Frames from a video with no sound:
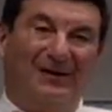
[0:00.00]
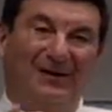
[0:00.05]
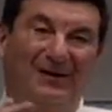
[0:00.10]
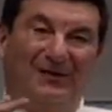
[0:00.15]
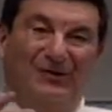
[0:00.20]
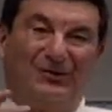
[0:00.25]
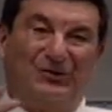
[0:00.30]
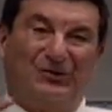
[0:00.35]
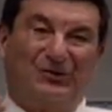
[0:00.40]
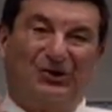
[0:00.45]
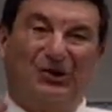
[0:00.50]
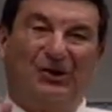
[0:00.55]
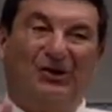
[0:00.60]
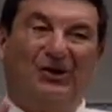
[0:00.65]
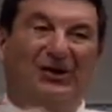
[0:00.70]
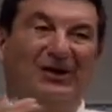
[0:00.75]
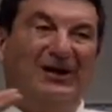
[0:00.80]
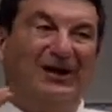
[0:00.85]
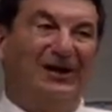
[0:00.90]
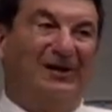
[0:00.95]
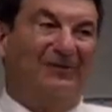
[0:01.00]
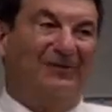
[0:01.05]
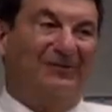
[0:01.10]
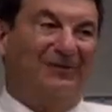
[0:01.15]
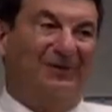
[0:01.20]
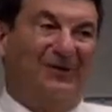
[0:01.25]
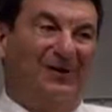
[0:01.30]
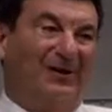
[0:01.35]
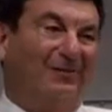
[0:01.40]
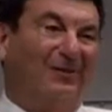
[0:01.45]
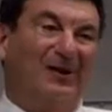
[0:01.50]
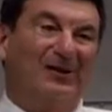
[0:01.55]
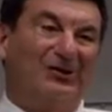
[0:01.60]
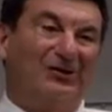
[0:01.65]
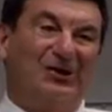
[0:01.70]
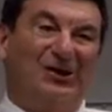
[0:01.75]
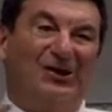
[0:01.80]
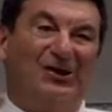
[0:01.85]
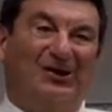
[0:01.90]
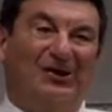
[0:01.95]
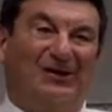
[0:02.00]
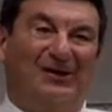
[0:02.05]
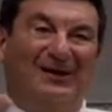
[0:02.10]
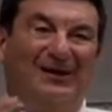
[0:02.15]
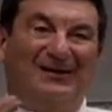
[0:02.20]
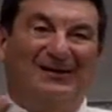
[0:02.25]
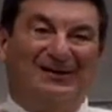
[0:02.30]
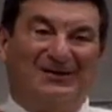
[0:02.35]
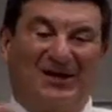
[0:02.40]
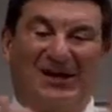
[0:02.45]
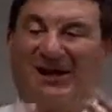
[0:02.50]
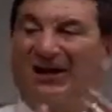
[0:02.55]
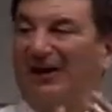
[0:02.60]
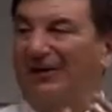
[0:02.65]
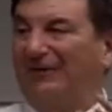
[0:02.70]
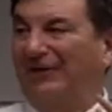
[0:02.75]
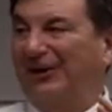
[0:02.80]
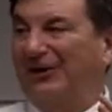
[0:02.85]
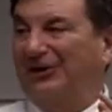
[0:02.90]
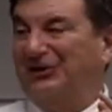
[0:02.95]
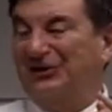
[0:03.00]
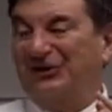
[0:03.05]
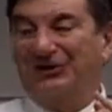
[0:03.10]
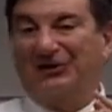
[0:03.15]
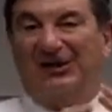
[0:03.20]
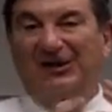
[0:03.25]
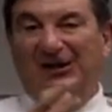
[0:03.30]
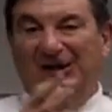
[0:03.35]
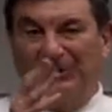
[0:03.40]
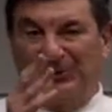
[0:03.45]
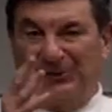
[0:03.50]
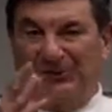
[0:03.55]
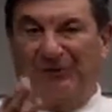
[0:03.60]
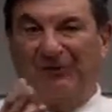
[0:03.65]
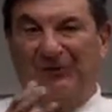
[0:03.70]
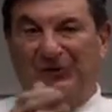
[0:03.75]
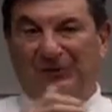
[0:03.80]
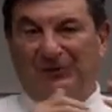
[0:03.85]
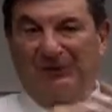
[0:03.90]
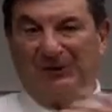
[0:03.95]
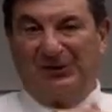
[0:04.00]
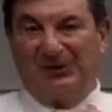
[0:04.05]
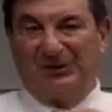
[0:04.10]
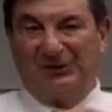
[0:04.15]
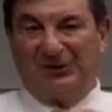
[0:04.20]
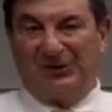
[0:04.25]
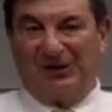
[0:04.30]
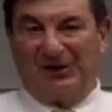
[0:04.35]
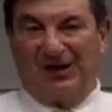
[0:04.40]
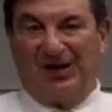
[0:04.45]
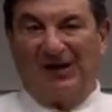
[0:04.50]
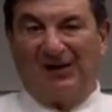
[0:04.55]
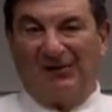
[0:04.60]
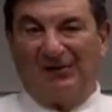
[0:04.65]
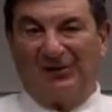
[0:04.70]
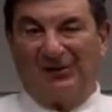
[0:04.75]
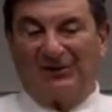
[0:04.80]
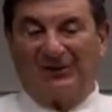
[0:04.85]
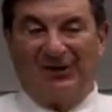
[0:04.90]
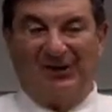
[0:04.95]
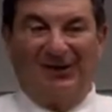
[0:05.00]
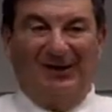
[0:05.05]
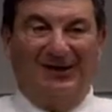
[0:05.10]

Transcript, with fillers: It was a cheerleading out, you know, everybody cheered, standing ovations. It was the first speech to Congress.